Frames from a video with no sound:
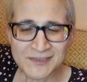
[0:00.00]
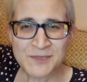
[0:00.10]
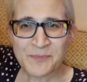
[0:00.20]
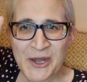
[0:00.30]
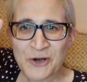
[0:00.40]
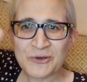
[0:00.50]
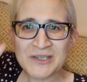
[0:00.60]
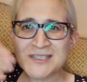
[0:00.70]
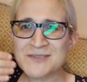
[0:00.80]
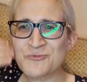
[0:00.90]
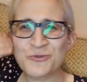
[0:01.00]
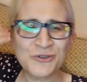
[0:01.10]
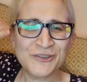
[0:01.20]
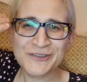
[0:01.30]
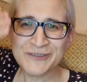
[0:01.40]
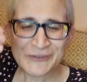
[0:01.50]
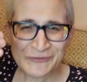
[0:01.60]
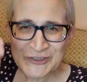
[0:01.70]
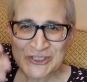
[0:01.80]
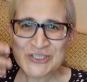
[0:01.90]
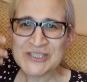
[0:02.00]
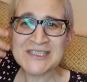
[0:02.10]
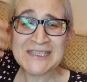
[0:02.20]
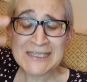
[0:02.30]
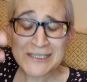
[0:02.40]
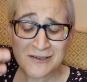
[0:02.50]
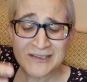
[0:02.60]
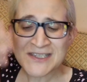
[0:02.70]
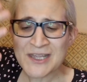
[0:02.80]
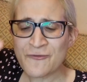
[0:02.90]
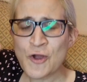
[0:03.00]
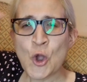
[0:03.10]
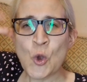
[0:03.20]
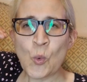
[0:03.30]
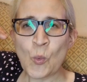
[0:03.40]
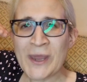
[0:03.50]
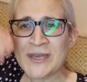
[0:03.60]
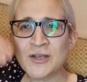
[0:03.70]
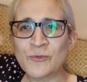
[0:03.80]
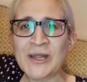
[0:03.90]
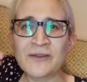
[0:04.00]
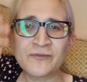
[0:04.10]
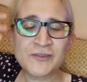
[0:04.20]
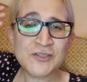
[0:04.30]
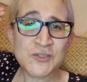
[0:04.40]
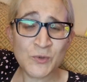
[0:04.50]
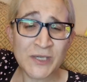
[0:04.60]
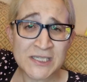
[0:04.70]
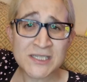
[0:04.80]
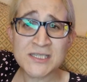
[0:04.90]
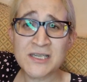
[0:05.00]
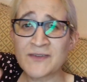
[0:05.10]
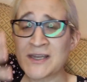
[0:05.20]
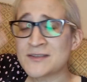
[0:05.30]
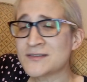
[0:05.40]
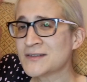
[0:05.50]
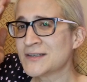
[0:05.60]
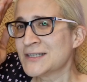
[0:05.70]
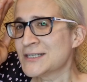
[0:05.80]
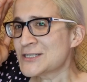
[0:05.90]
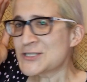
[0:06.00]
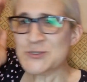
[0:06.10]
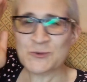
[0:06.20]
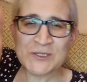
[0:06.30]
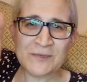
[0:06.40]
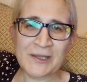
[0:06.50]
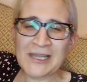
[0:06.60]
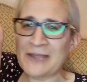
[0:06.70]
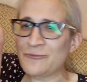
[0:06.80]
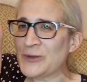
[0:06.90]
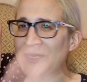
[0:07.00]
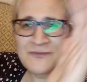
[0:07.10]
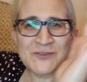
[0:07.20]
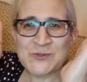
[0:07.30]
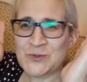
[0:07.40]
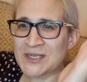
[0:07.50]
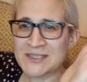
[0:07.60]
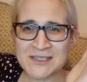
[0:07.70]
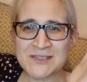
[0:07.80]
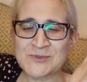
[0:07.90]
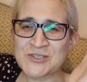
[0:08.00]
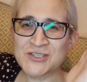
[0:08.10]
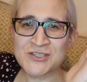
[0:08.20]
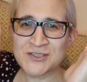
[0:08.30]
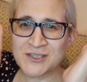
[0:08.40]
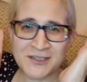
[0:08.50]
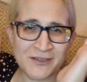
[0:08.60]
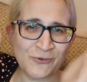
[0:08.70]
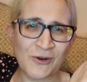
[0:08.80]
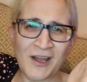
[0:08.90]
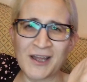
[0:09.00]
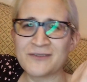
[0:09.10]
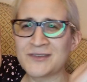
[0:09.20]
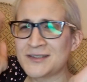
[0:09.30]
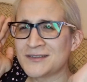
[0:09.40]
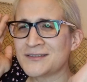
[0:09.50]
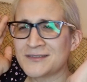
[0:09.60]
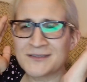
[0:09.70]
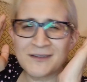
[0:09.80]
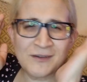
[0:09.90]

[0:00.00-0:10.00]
it's better, it's more efficient, it's easier instead of waiting around for your suitcases. And I've had stories in my life waiting for suitcases which didn't arrive, and